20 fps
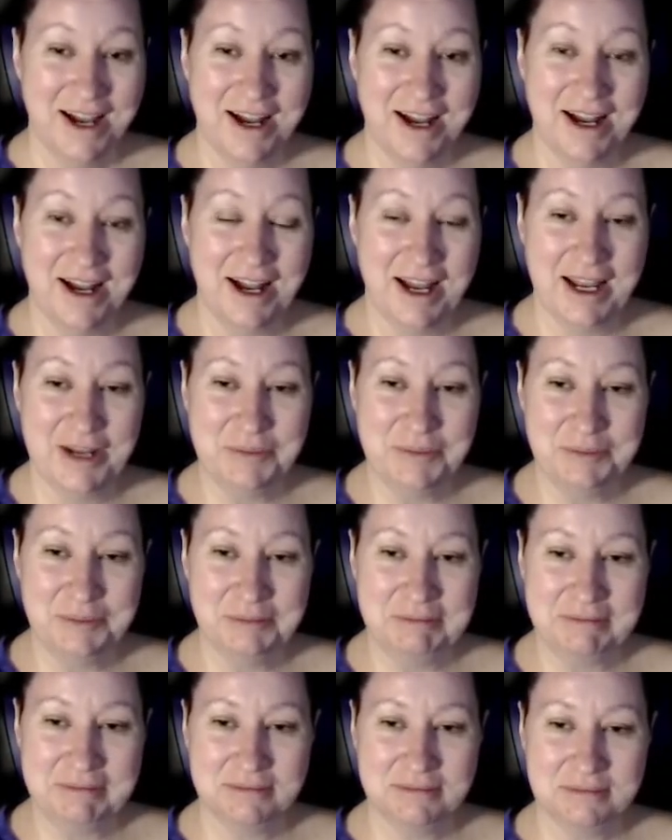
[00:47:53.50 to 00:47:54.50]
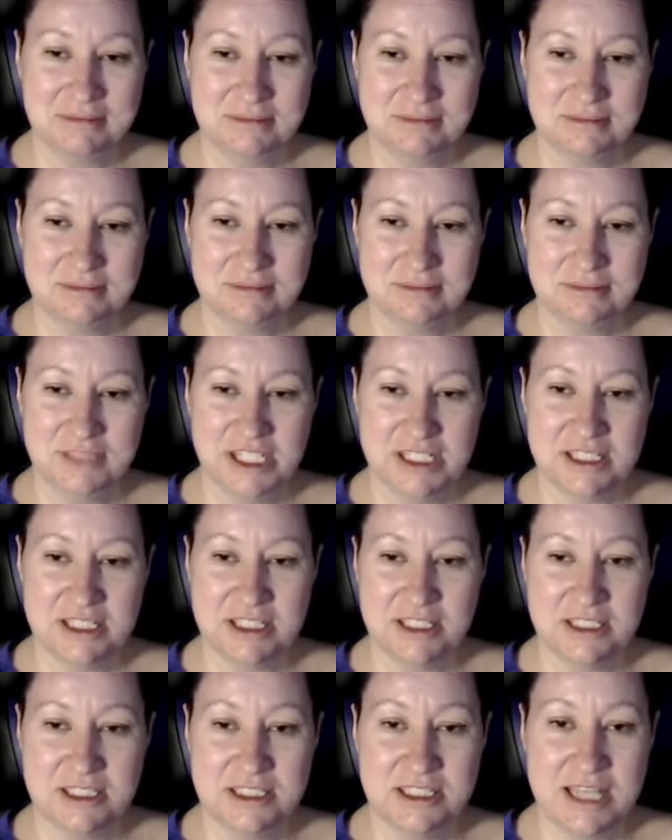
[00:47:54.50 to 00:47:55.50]
I am
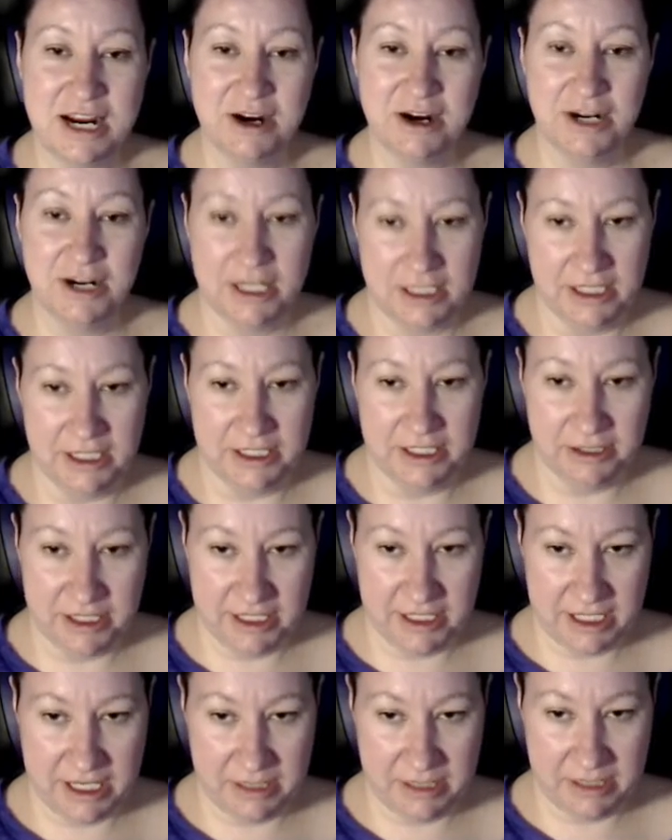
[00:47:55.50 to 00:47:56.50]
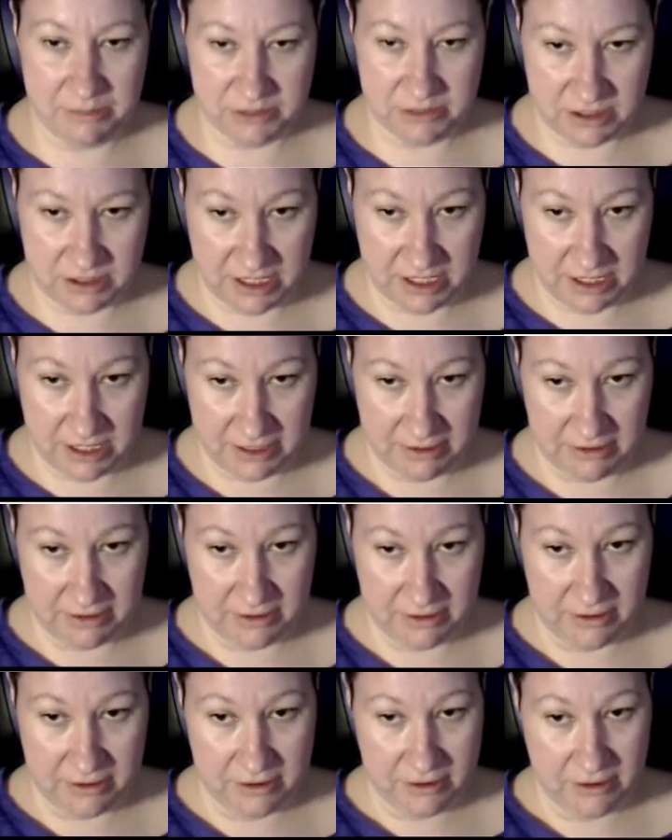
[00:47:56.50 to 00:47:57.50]
hysterically good at games.
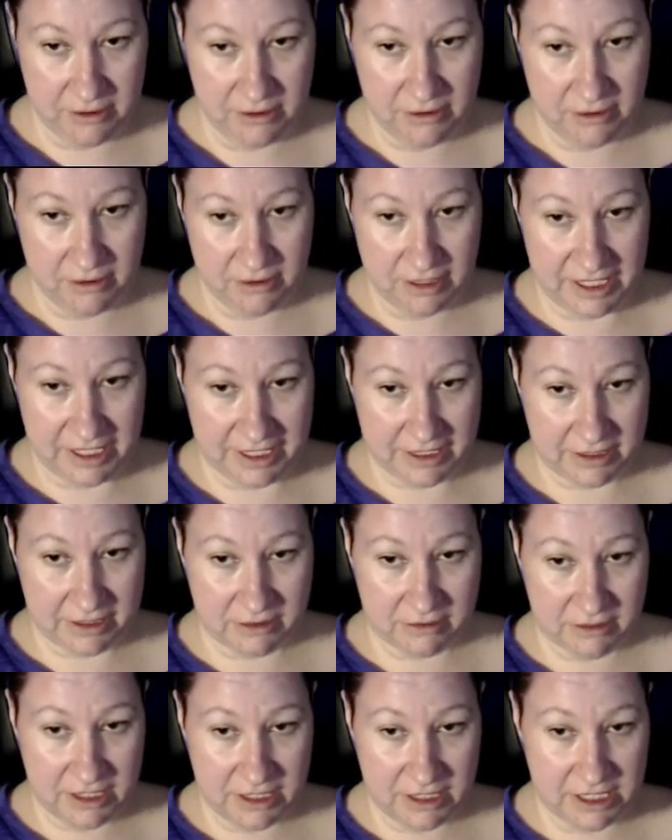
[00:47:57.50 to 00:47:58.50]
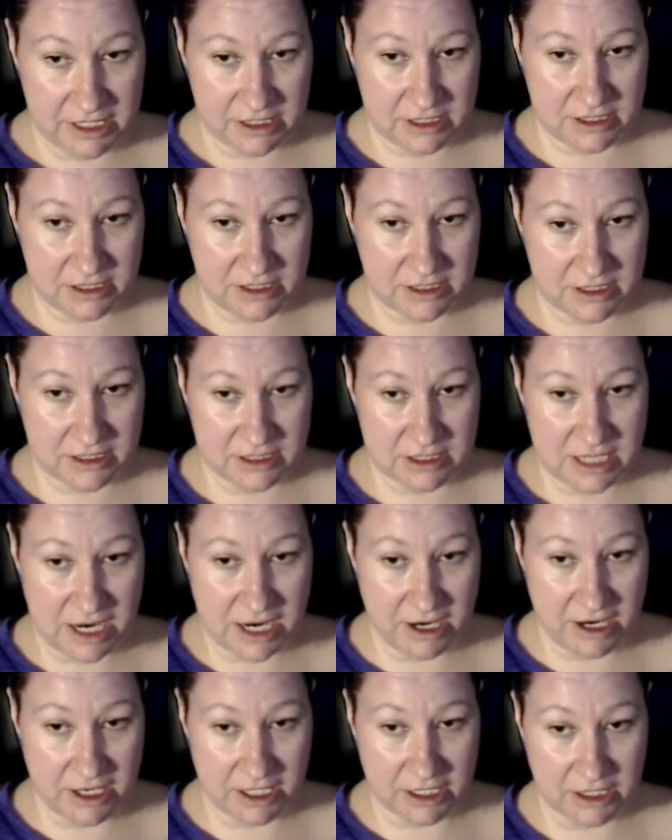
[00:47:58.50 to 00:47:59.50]
Like,
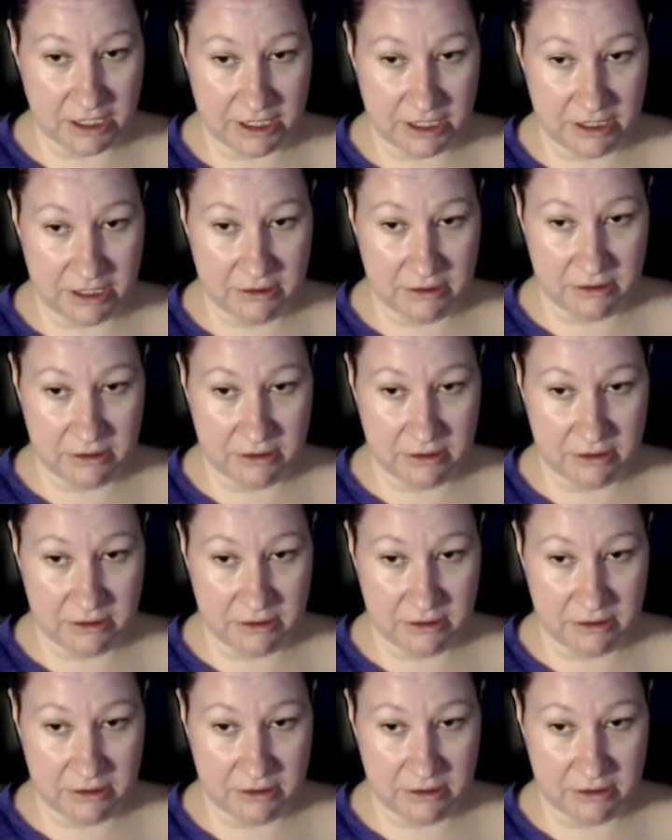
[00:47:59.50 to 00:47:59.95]
hysterically.